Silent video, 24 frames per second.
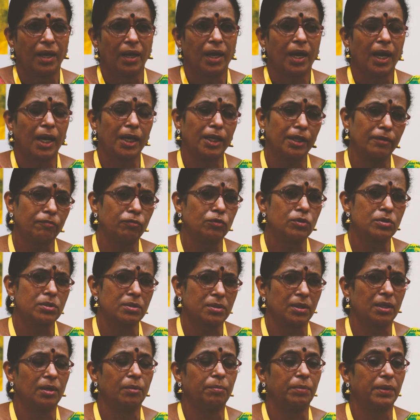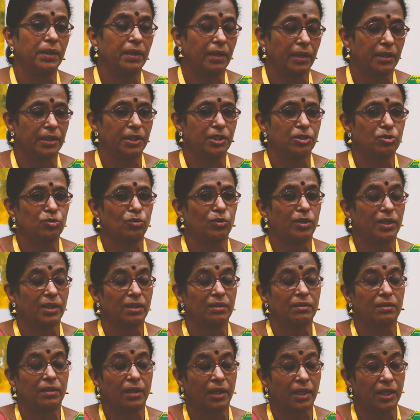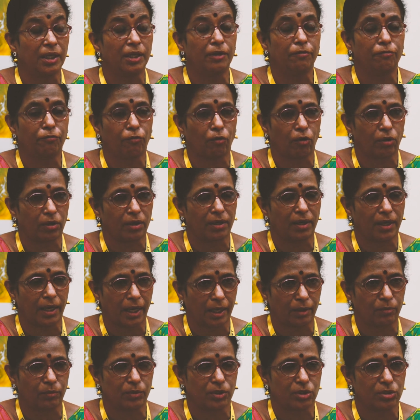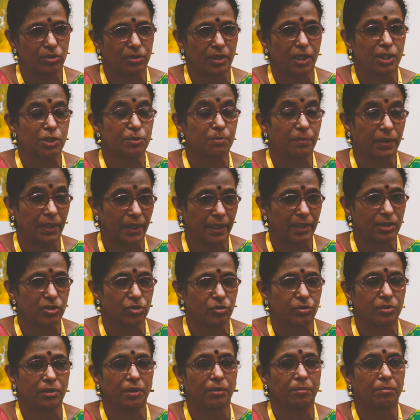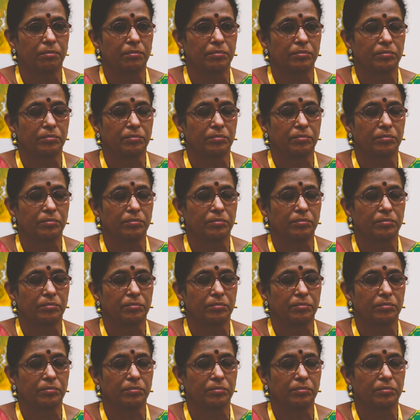and I would still be ready to learn any foreign language. That's my next dream.